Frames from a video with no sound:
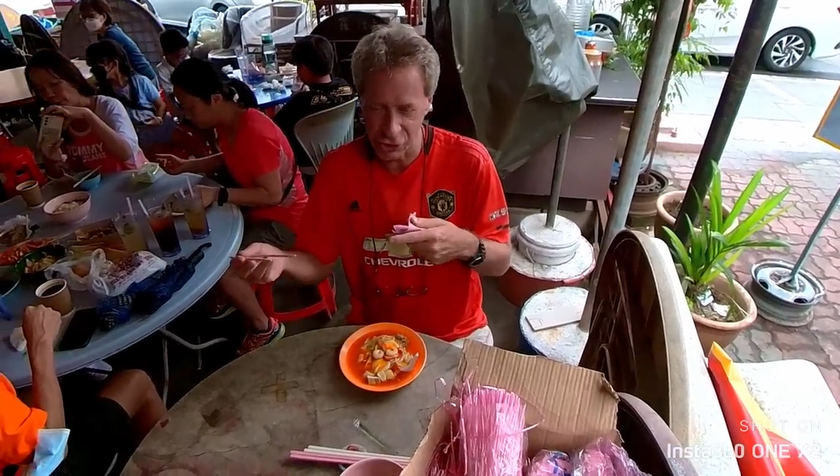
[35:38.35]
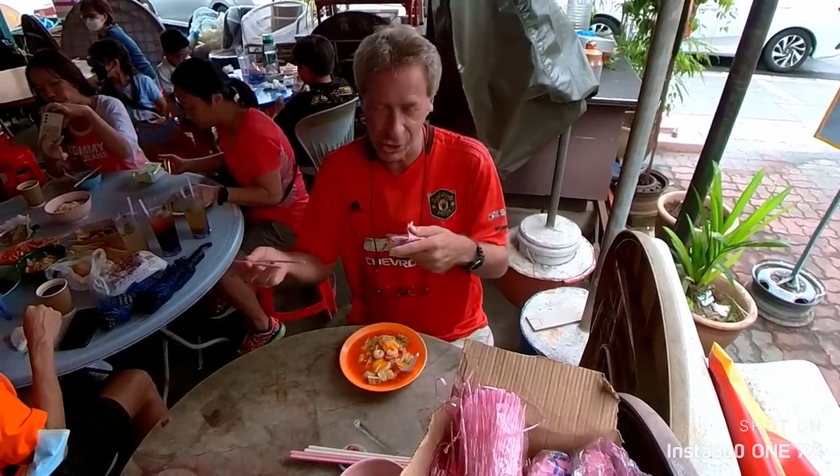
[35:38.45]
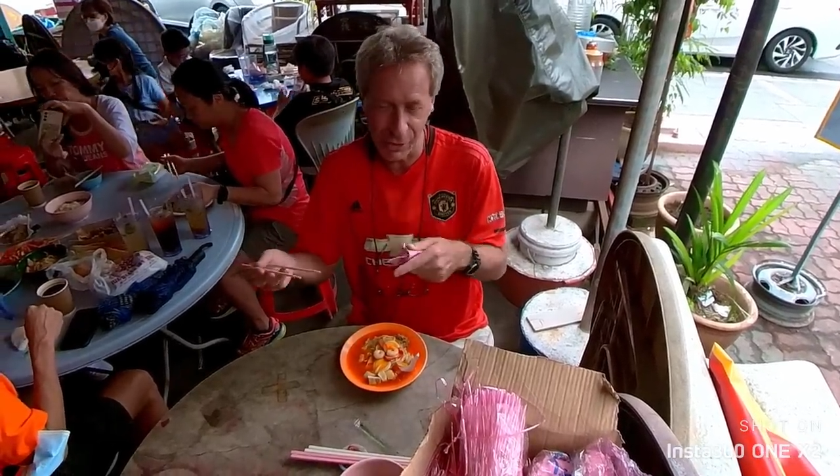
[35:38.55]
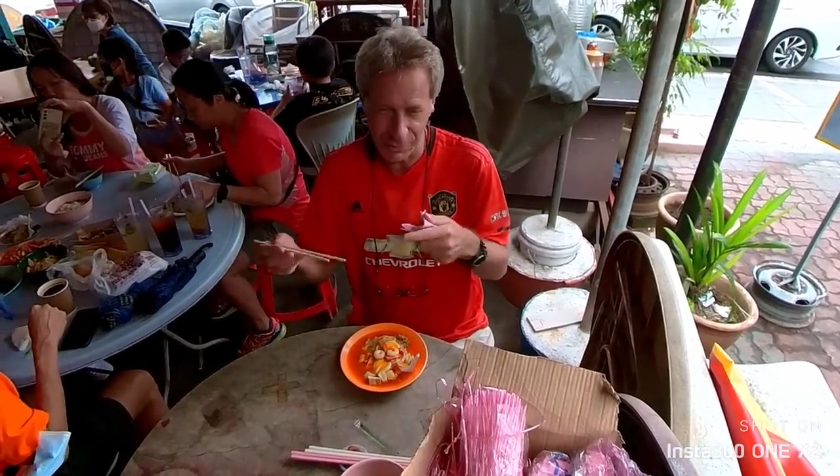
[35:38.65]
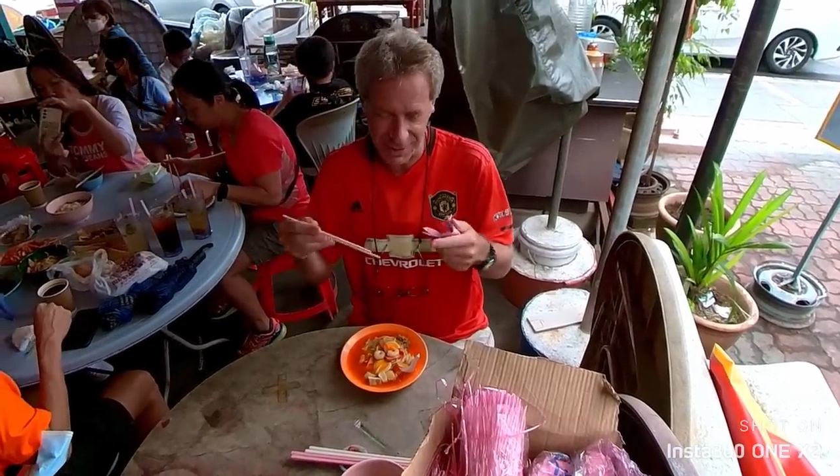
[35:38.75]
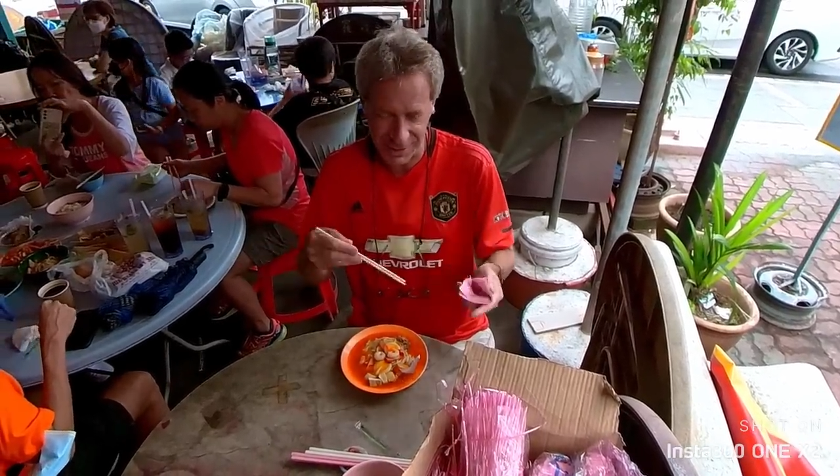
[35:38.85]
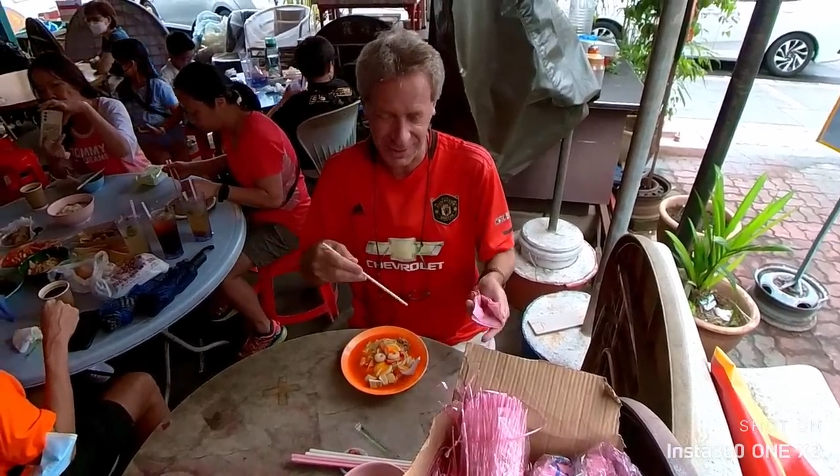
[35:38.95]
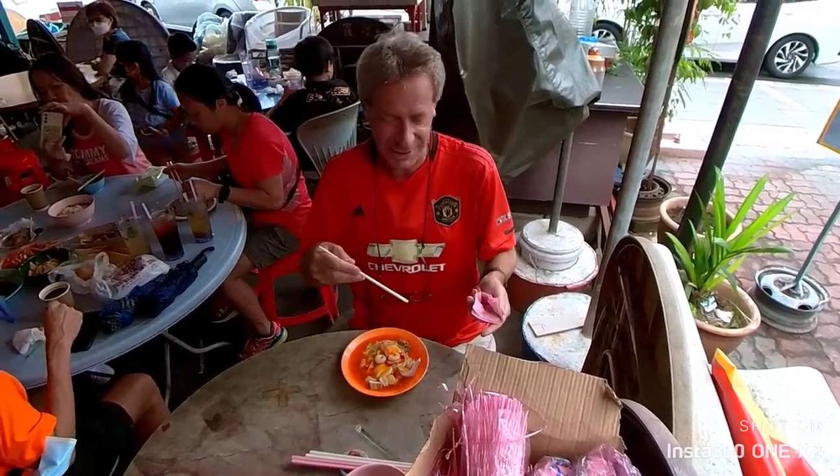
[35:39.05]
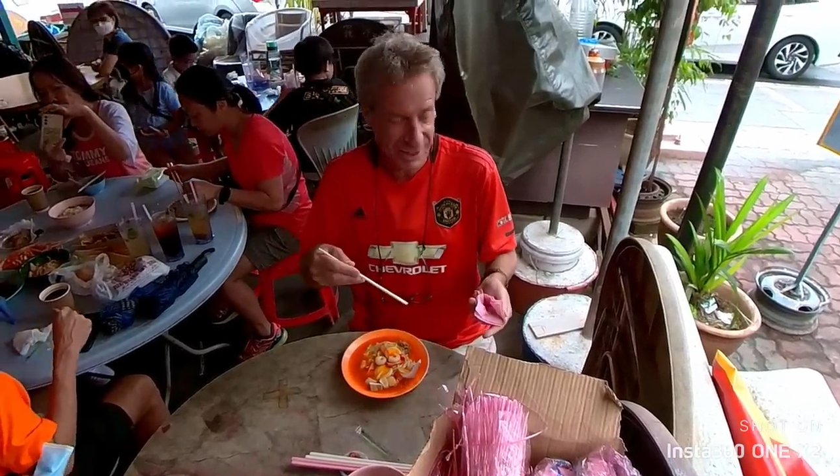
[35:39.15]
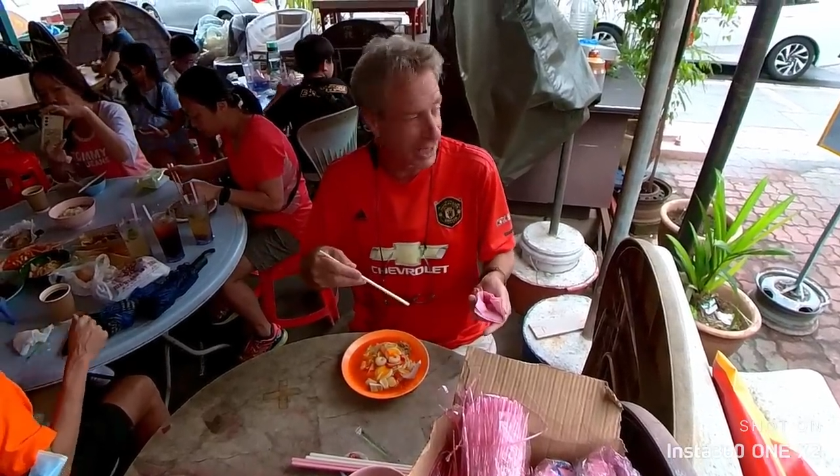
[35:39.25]
showing me
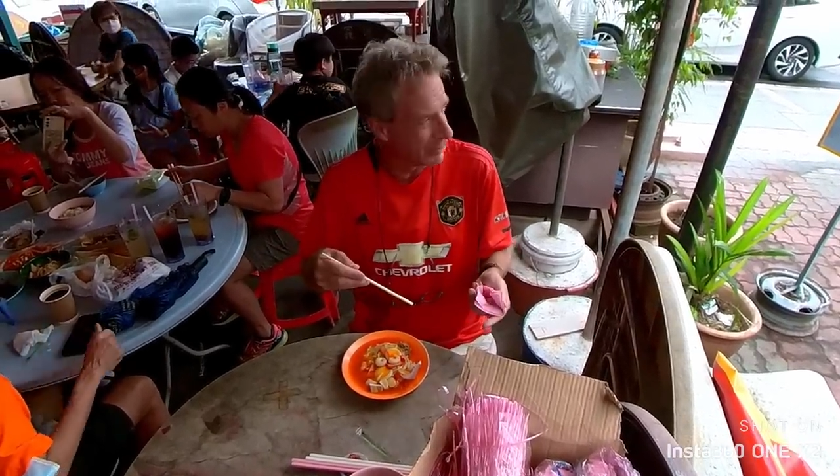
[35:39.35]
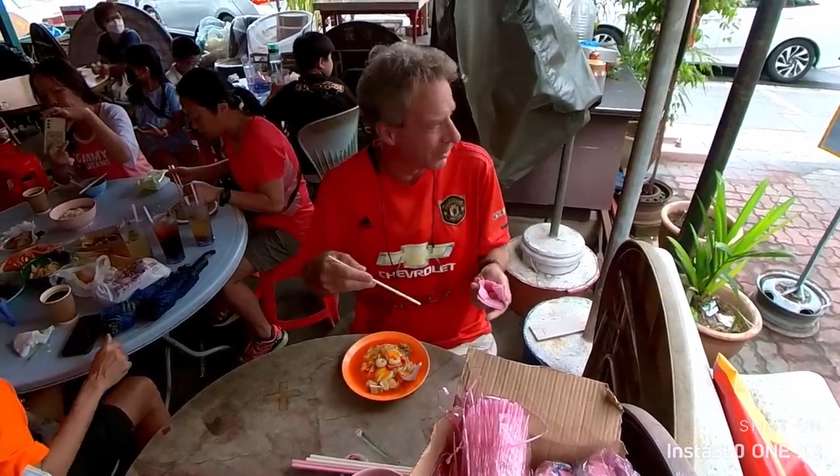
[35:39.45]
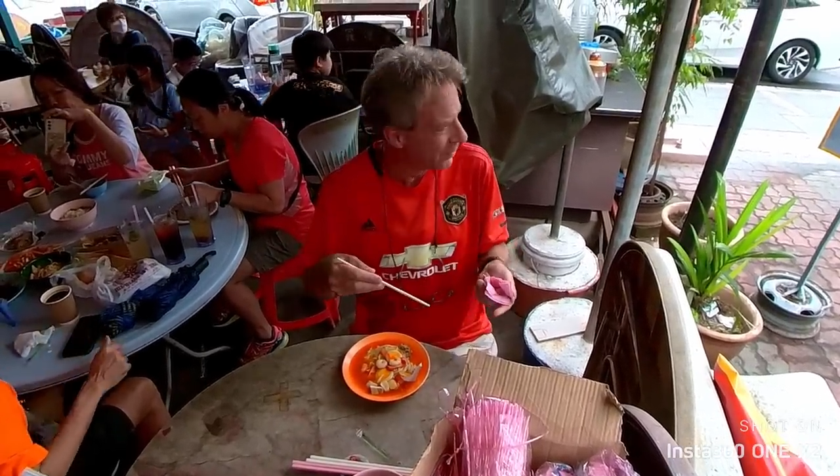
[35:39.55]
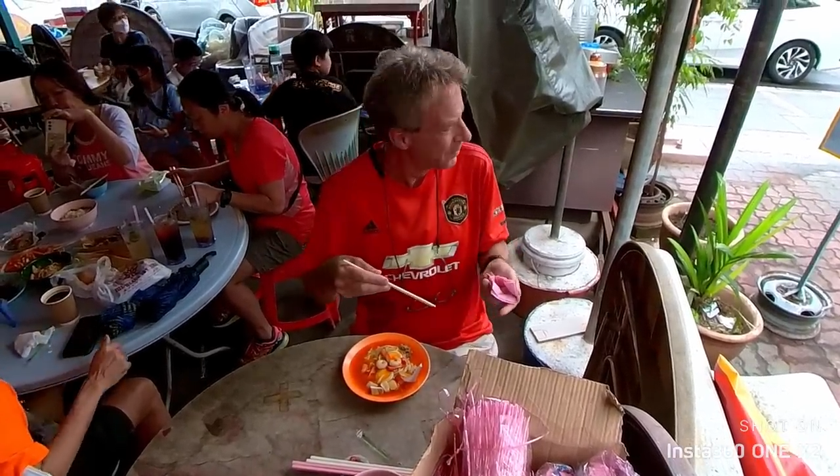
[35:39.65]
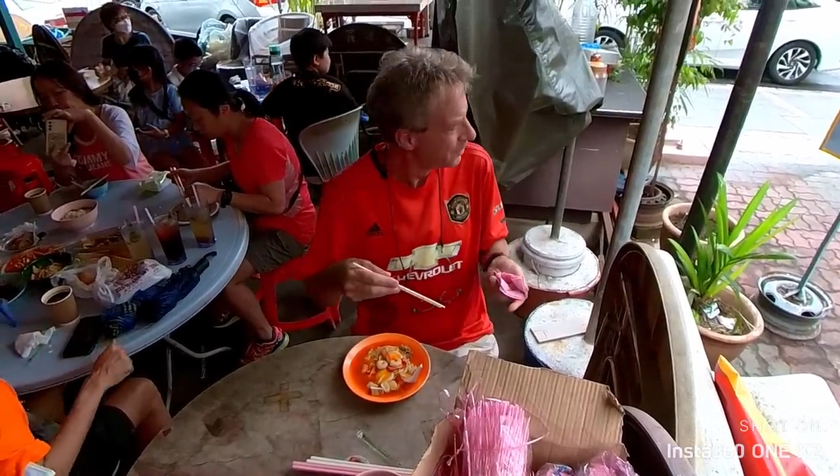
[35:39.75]
to this table,